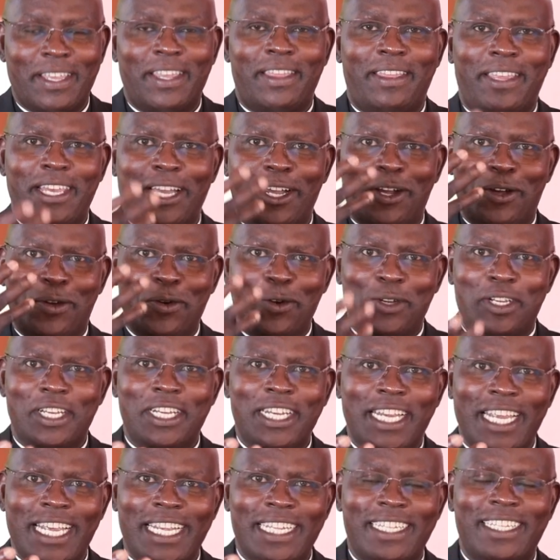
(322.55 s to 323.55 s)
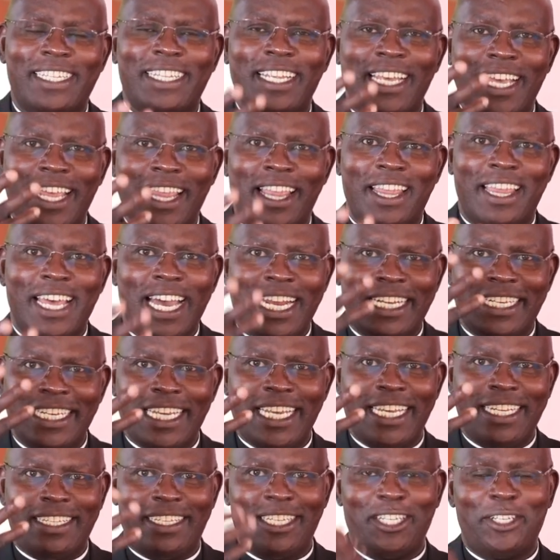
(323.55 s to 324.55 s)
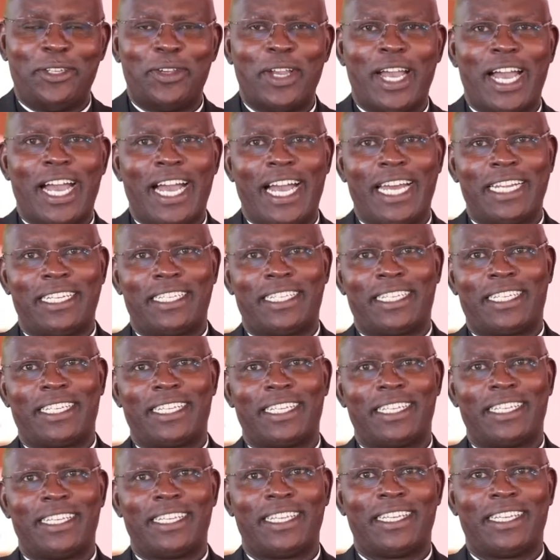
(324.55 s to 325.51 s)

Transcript: the goodness that is in your heart